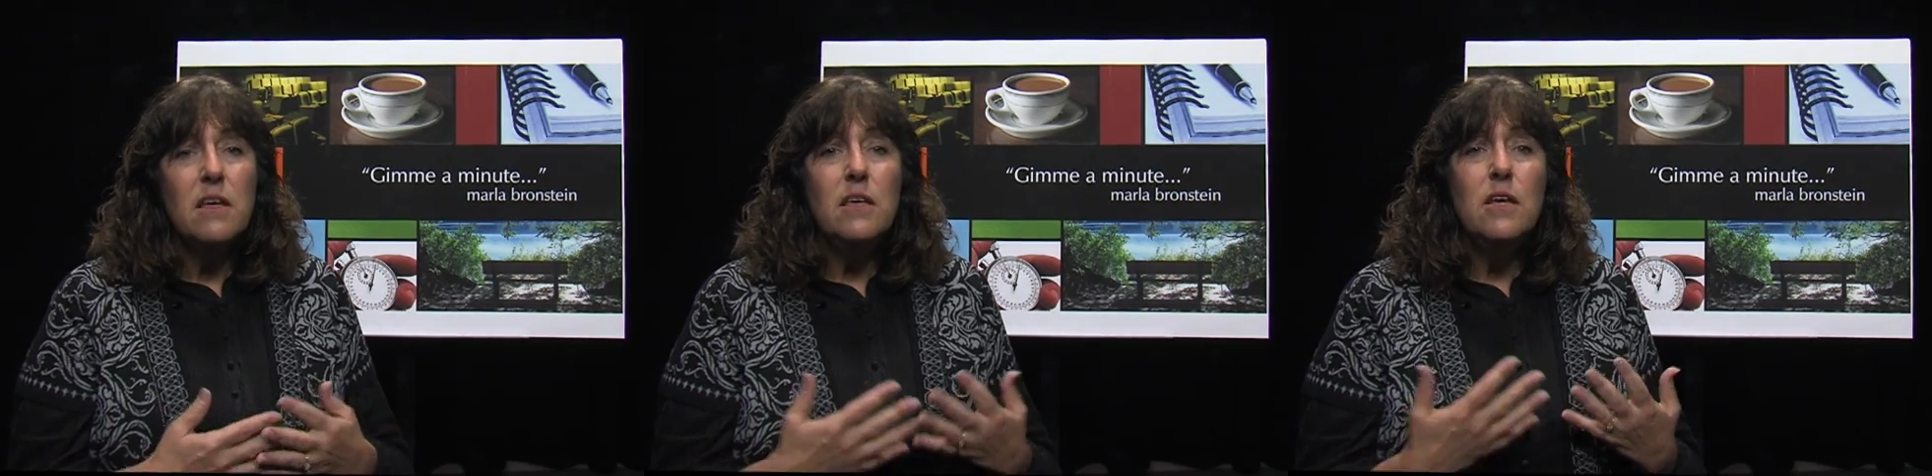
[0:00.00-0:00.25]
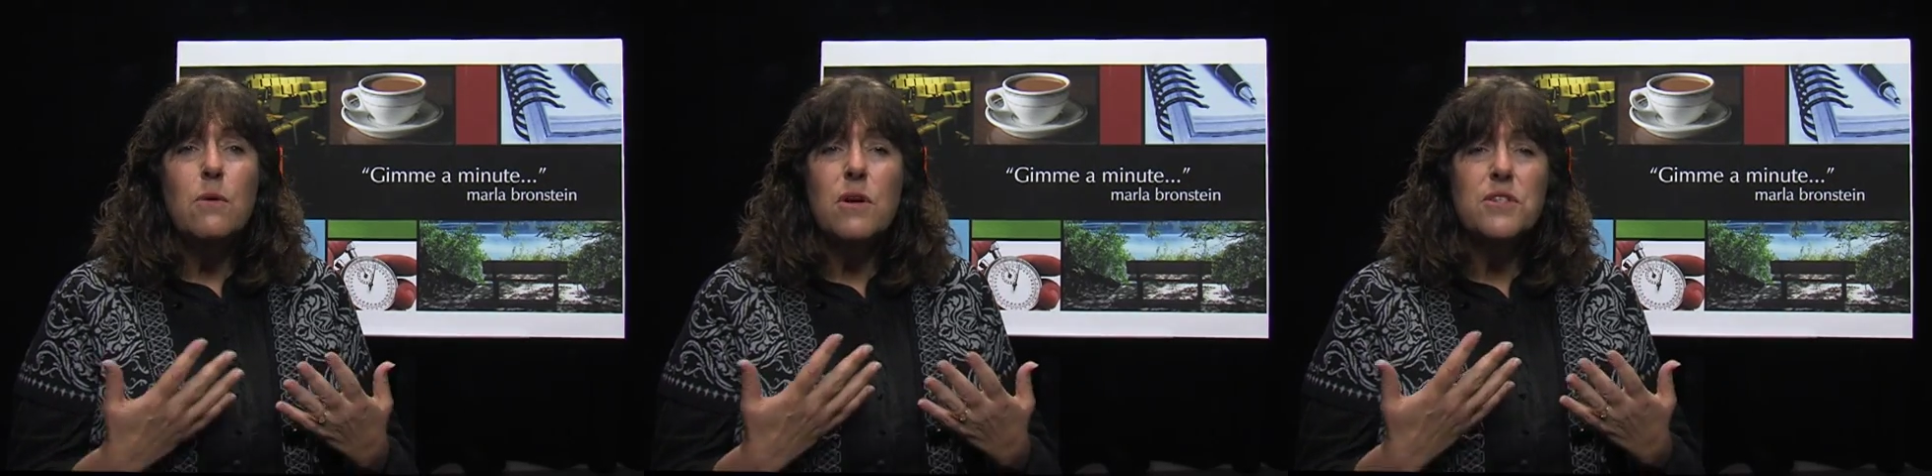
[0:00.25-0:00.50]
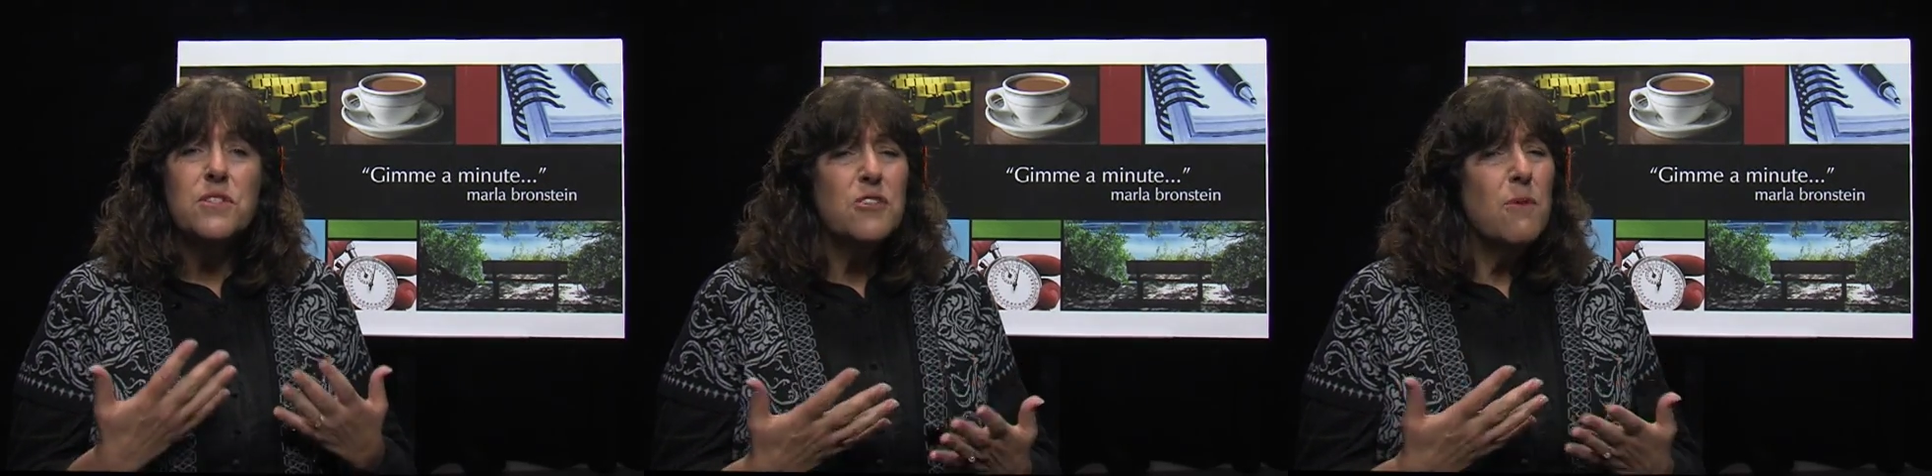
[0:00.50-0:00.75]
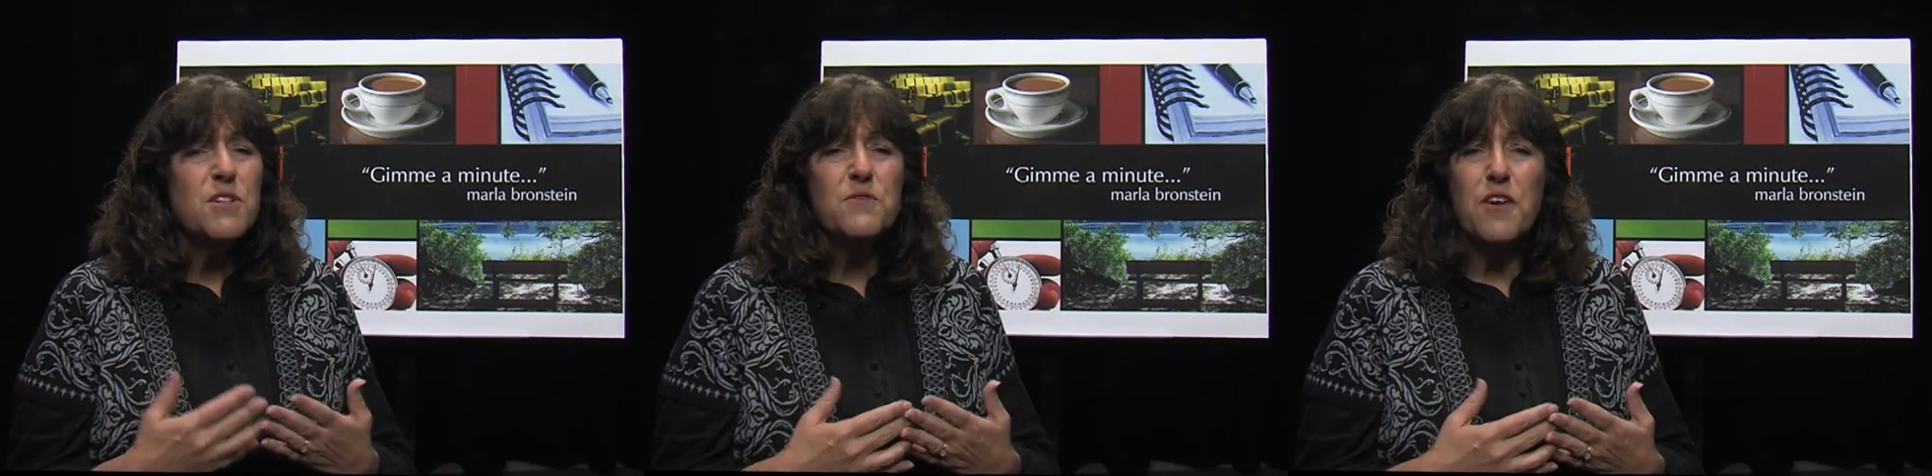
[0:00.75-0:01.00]
You are so
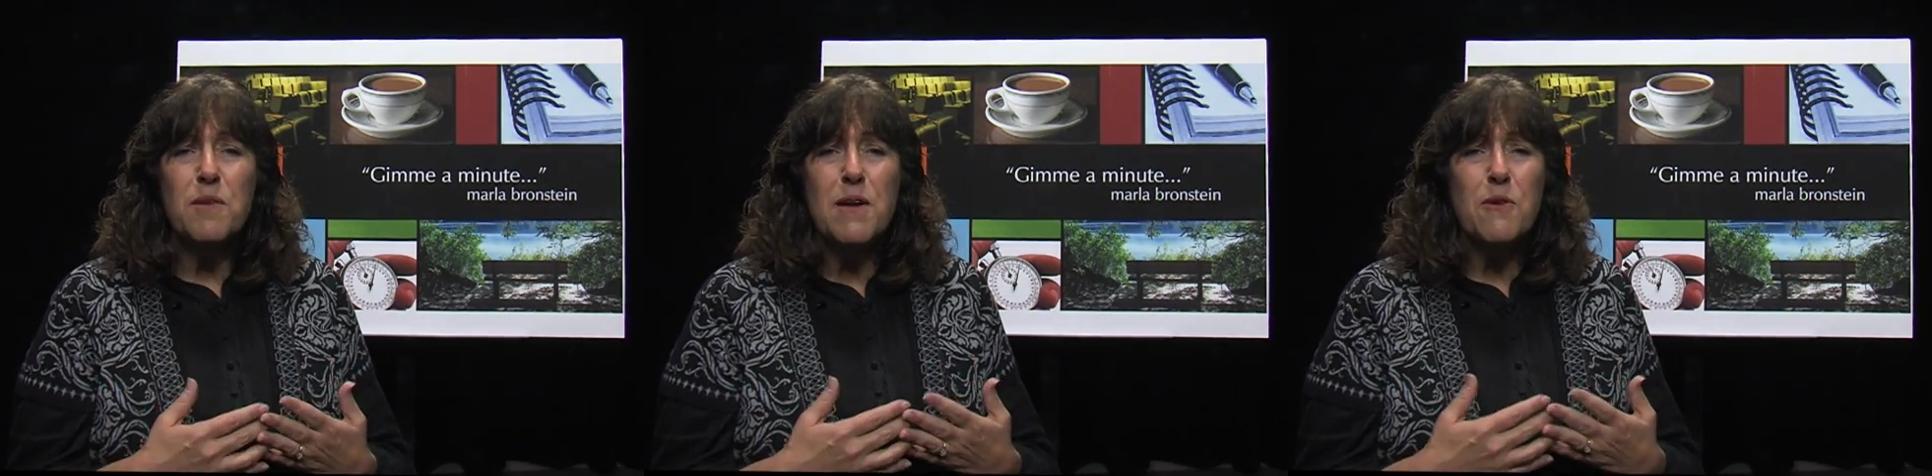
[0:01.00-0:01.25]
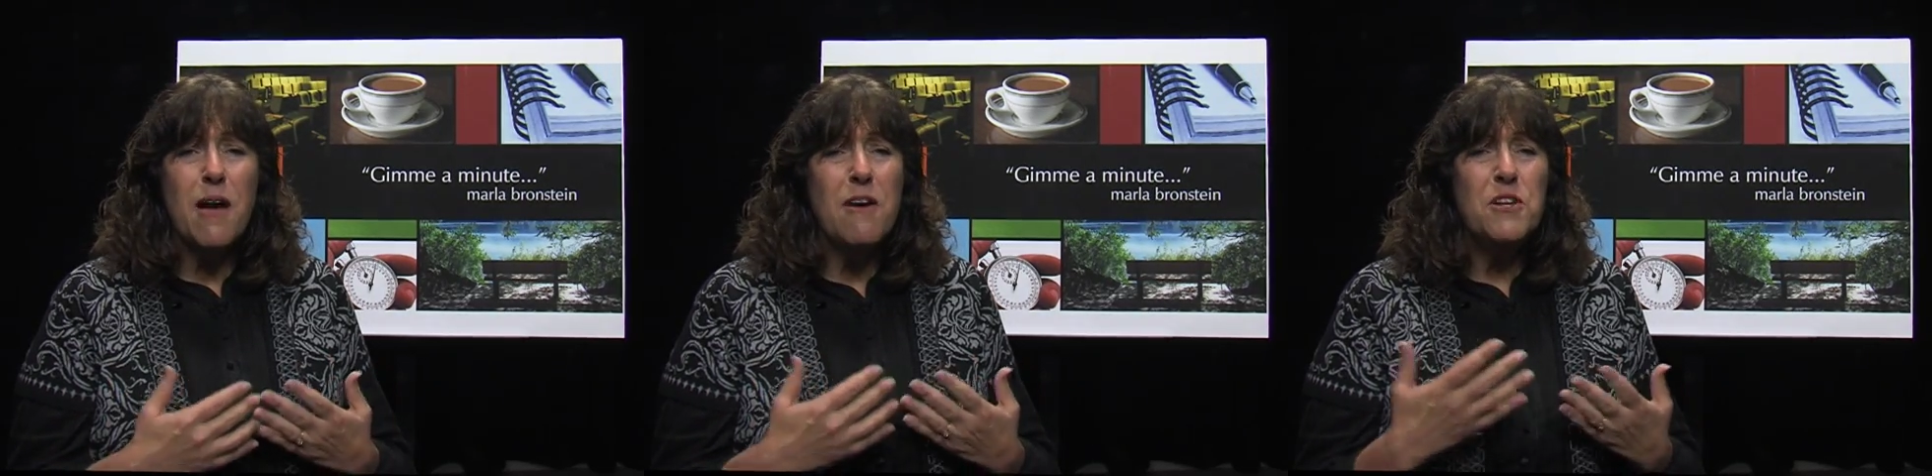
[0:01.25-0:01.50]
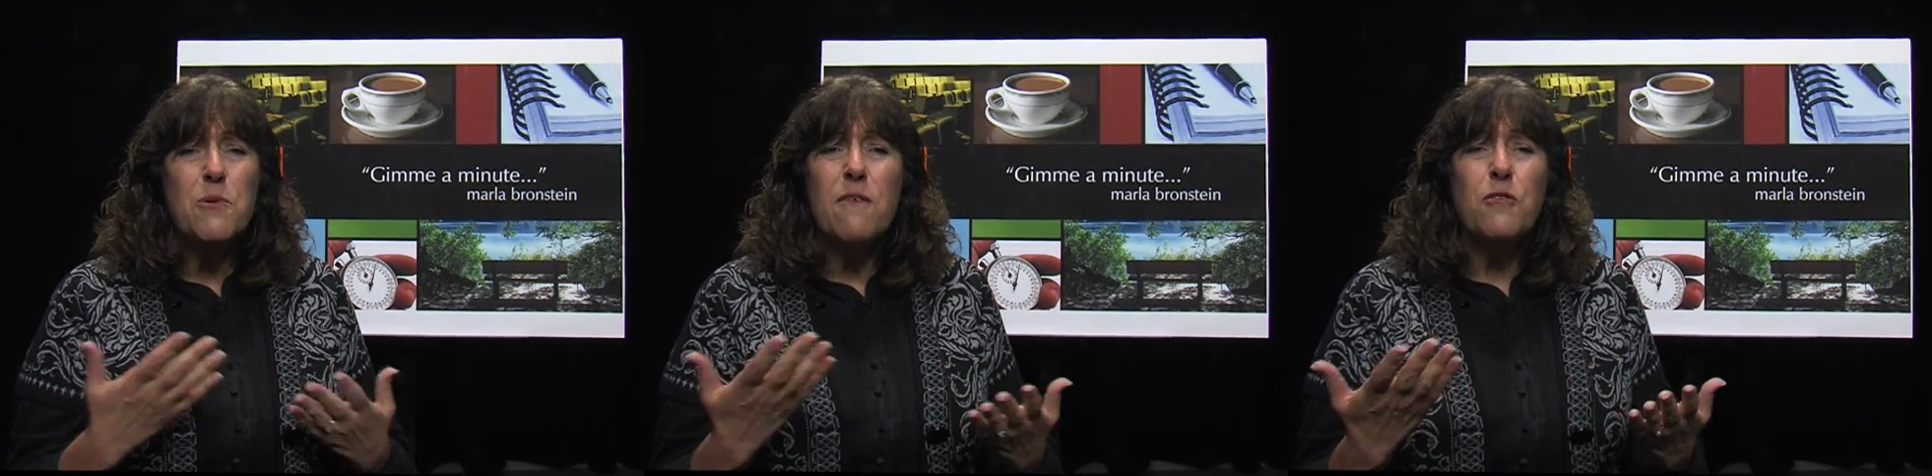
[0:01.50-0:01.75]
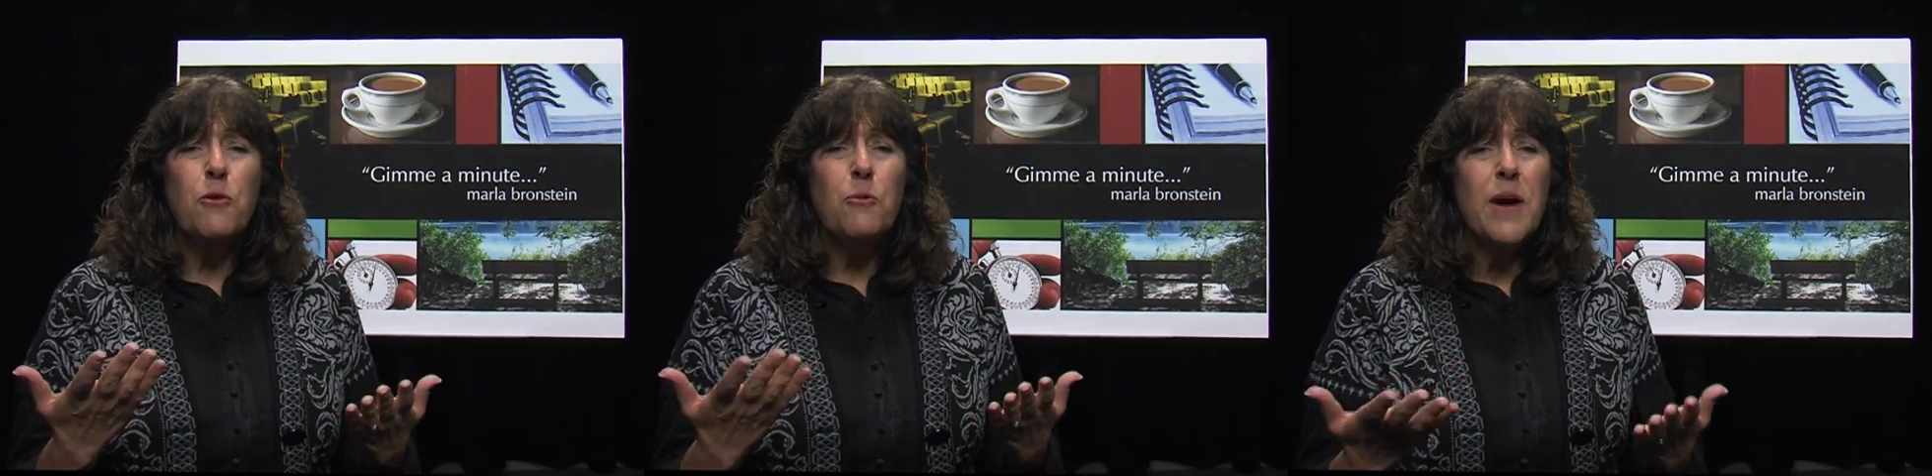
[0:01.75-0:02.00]
much fun to be around. You
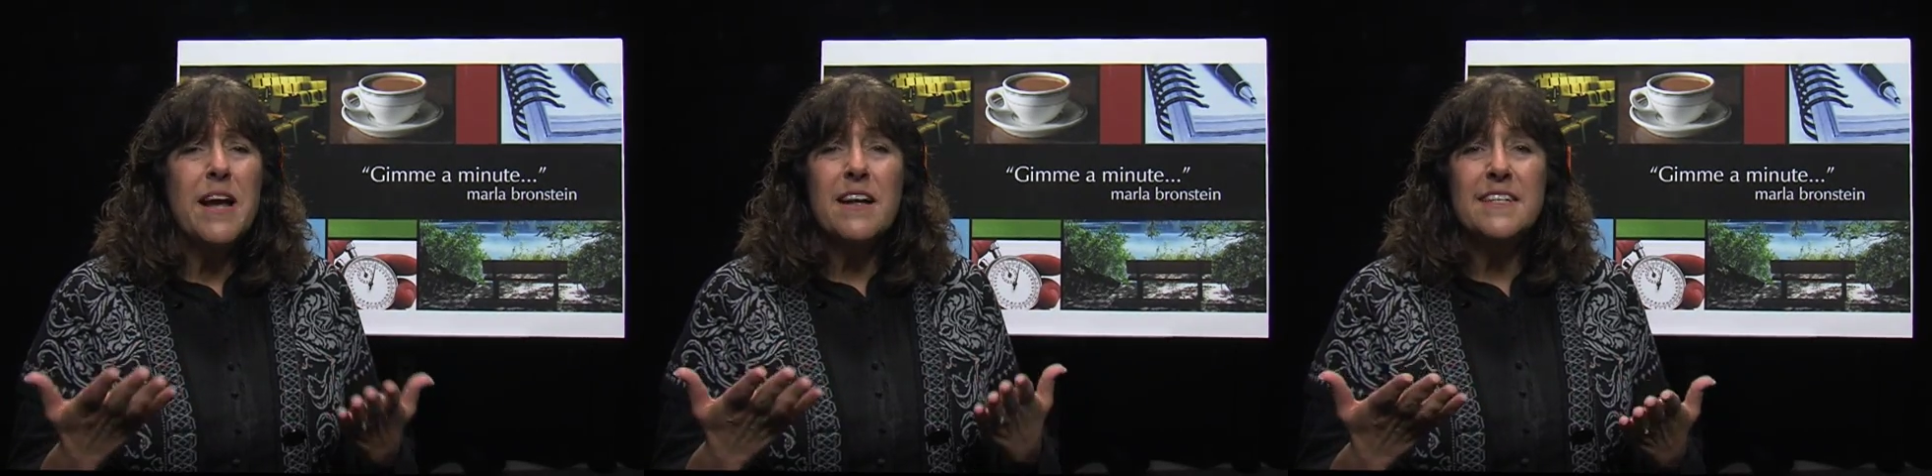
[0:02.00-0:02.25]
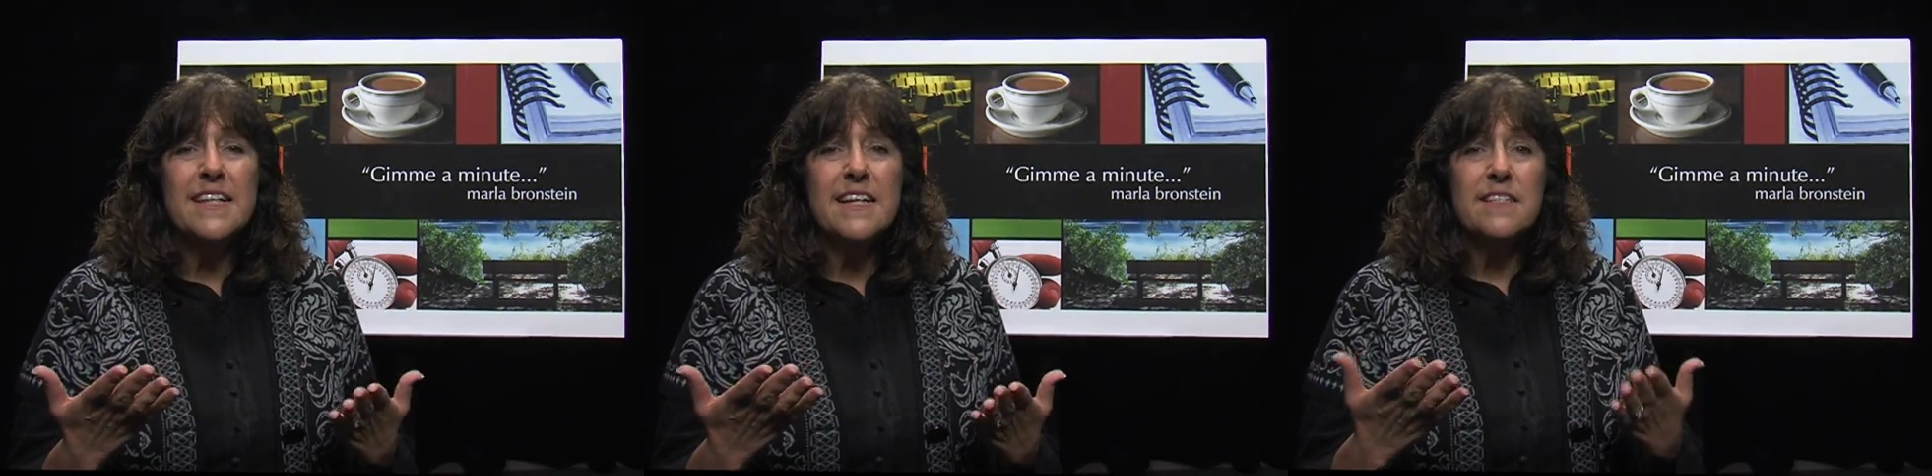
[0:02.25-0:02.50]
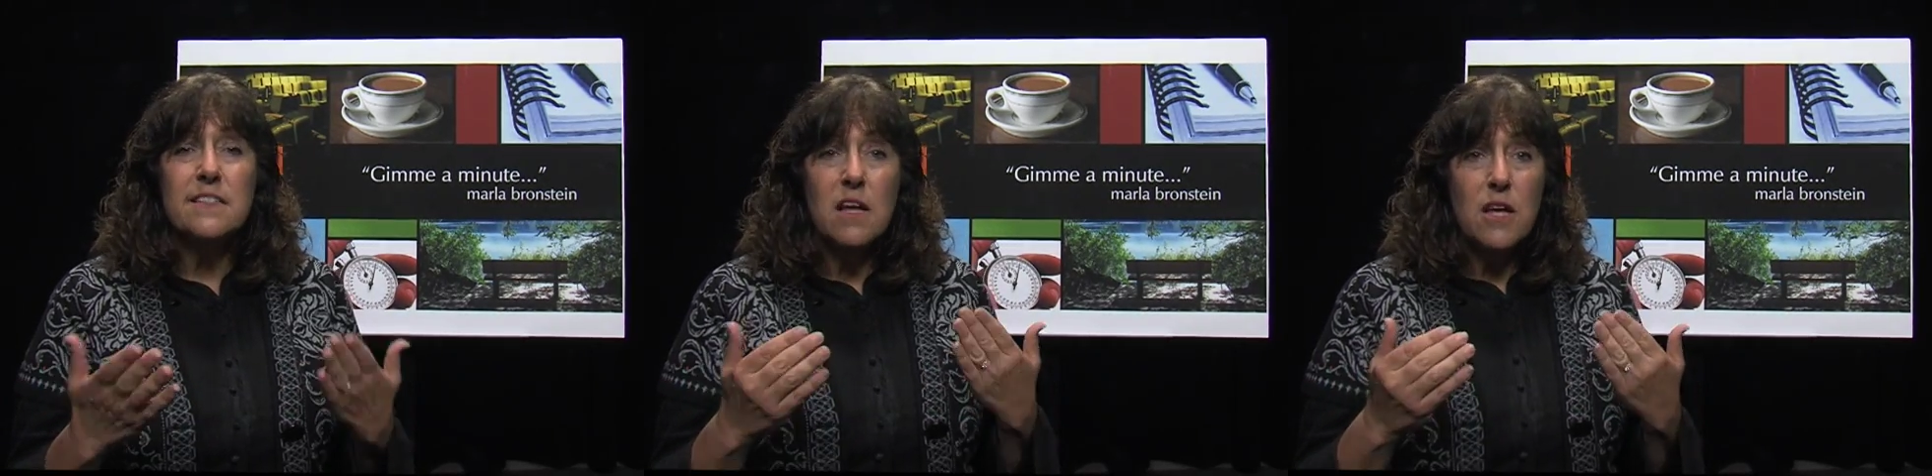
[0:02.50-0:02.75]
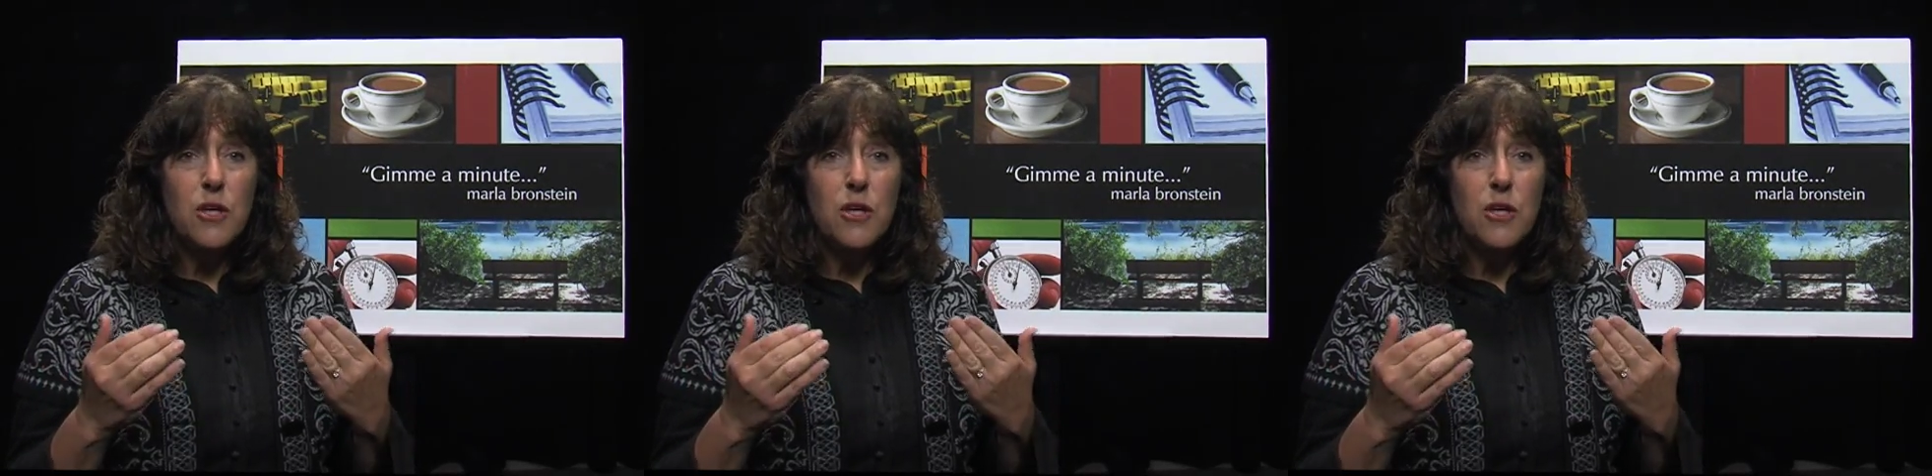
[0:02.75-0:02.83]
have great ideas.